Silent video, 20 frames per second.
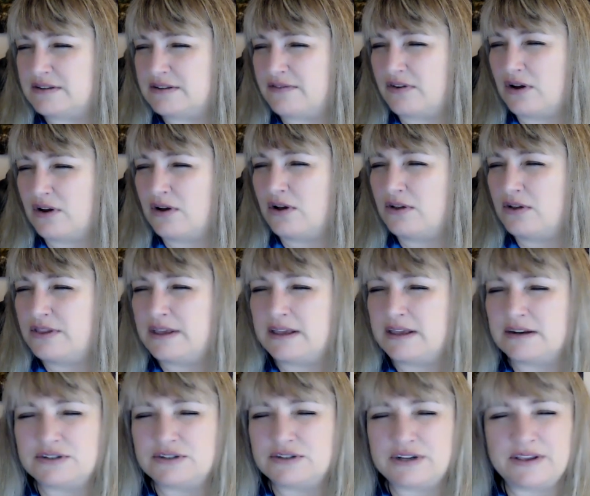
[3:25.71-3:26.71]
if all the
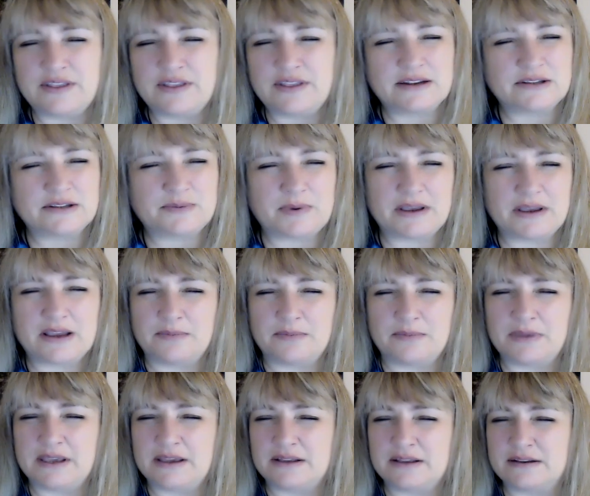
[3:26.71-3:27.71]
energy that has been
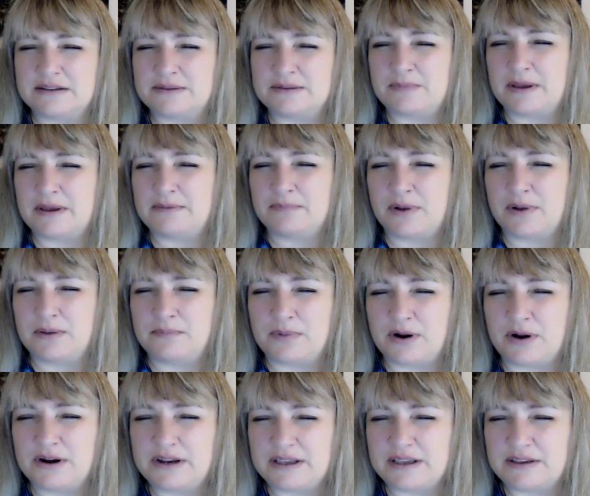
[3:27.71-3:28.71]
coming in has been
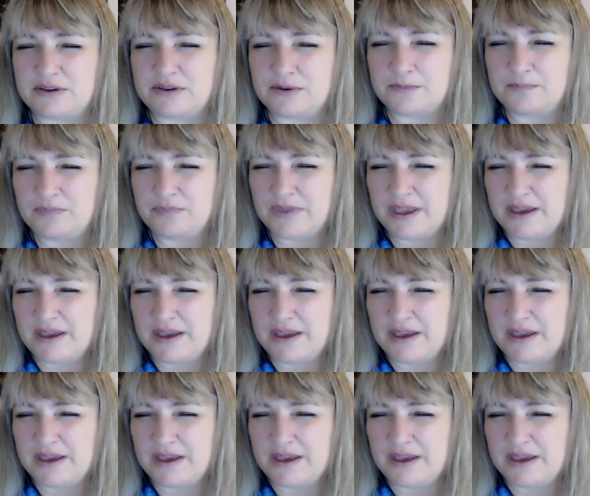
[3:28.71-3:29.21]
bombarding you,